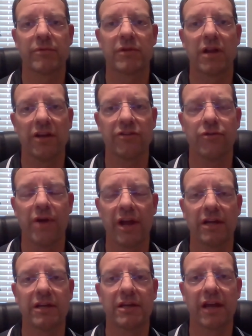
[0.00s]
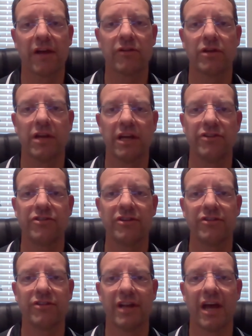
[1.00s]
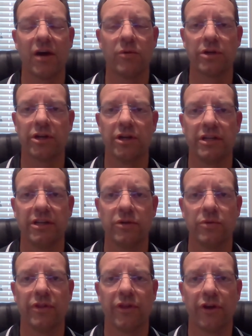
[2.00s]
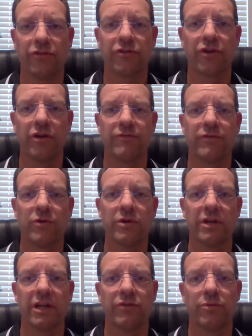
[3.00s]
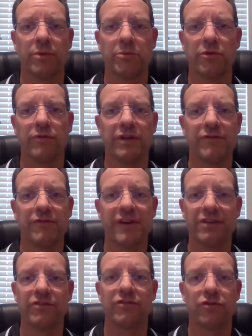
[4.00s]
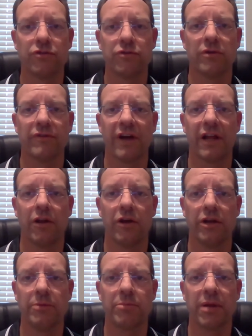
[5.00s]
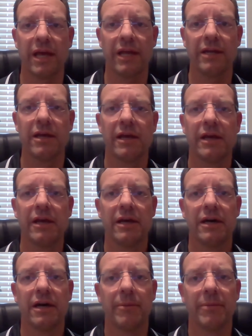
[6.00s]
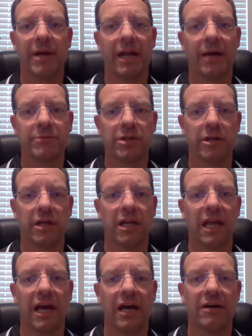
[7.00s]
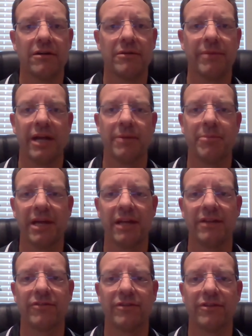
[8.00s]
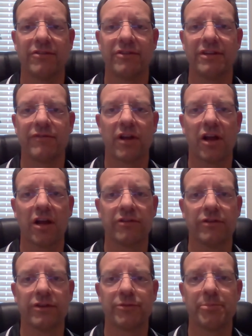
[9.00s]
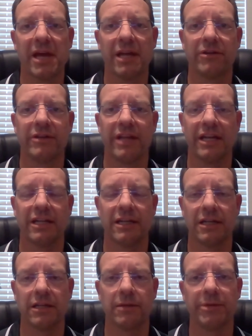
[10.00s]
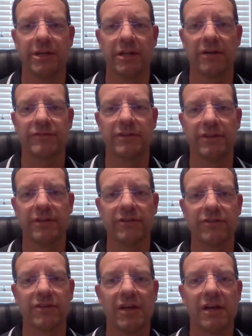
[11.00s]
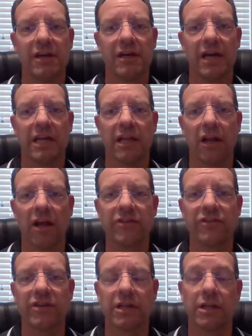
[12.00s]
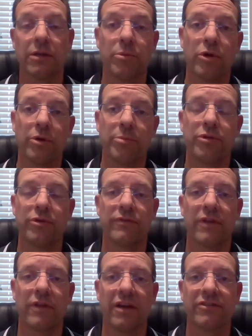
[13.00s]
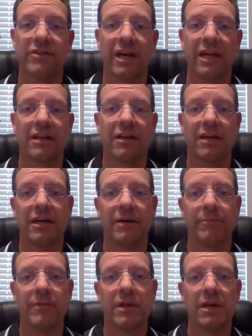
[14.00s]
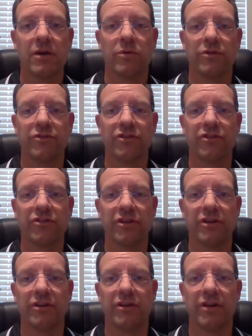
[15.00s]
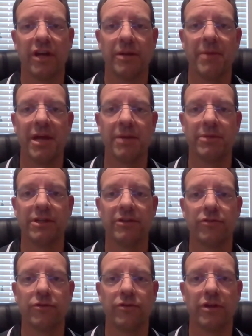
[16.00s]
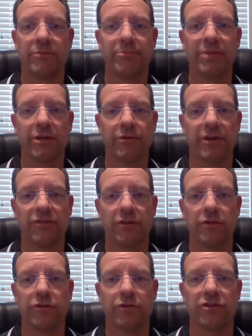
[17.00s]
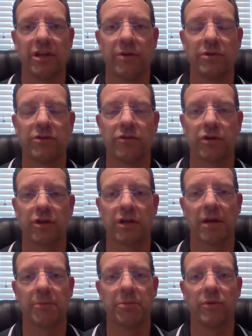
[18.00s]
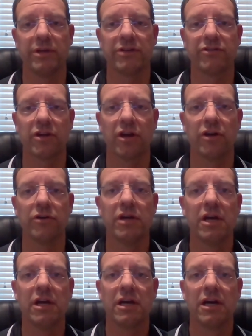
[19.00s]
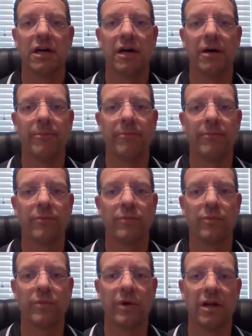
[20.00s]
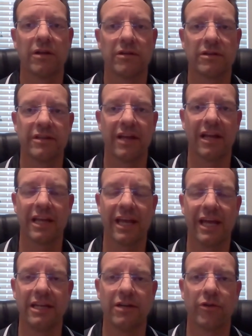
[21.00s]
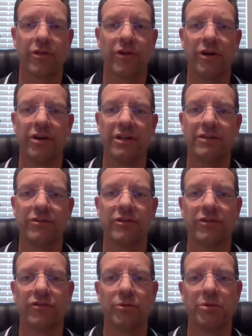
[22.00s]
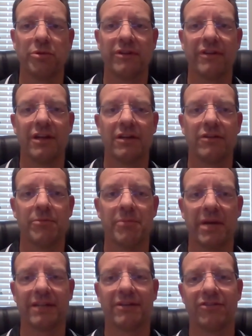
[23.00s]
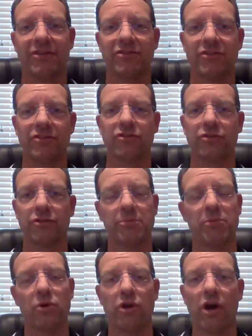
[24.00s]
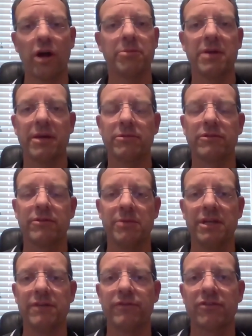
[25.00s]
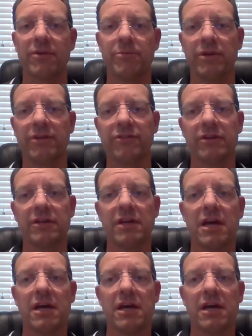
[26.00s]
class rank calculations and how we're going to deal with those going forward as we move into phase two of our learning plan. Um, and I'm going to allow Matt Benz and Steve Clark to expand on that in a little bit after this. And the last thing that the board approved last night um, was just a, uh, an amendment to the big resolution that we took a couple of weeks ago, um, uh, delegating authority to the superintendent to make decisions should the board not be able to meet for some reason.